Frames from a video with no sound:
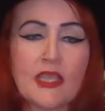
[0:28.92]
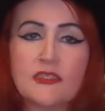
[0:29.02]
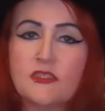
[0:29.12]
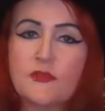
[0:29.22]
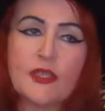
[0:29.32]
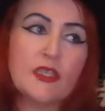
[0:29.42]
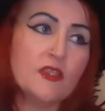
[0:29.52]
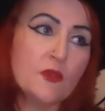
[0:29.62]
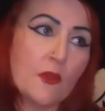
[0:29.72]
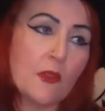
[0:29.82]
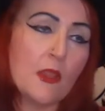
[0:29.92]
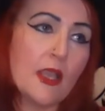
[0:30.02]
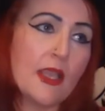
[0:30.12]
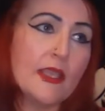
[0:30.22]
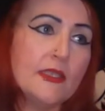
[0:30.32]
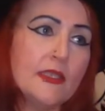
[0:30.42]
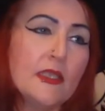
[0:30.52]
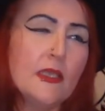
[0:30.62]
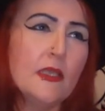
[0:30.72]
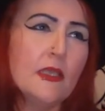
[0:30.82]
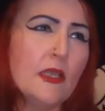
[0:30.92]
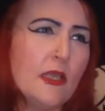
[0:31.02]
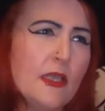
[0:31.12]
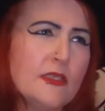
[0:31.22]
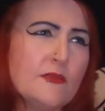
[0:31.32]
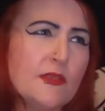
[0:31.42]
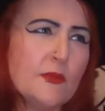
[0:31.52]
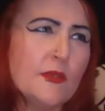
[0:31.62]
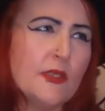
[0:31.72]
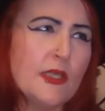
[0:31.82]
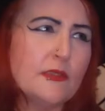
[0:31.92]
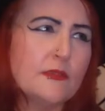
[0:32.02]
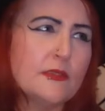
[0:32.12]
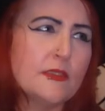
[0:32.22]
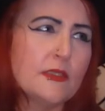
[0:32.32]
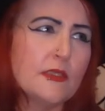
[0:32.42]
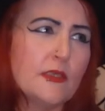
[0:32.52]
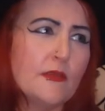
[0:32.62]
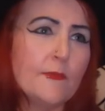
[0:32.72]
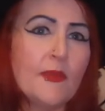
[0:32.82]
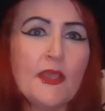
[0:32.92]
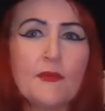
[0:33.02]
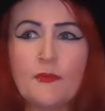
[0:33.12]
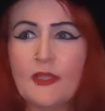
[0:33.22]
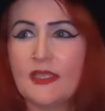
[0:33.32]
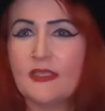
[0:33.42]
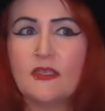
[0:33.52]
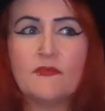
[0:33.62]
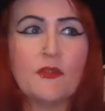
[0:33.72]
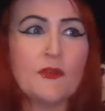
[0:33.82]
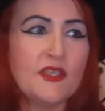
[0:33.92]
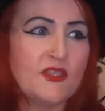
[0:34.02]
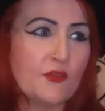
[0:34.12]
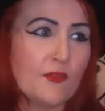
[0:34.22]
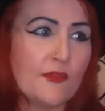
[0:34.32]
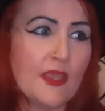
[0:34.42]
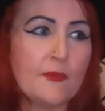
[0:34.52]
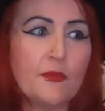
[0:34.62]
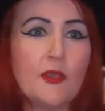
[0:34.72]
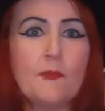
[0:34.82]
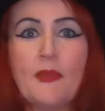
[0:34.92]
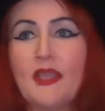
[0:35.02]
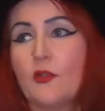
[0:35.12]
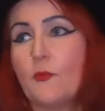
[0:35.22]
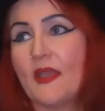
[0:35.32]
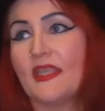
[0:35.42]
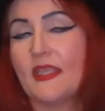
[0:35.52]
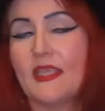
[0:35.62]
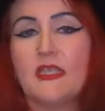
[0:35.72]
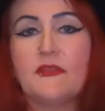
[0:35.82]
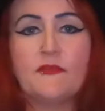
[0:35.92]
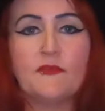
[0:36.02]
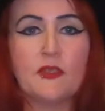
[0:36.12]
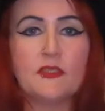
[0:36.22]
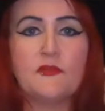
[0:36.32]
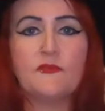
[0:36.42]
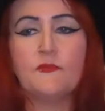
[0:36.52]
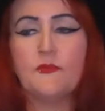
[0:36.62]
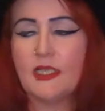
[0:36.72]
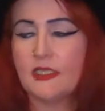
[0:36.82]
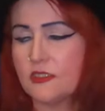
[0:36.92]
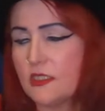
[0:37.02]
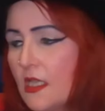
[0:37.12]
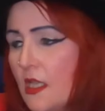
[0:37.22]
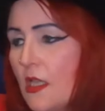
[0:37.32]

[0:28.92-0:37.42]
Asda I can do online. Is there anywhere else? Poundland, and I've already done that, but I might go back again if they've got a different range.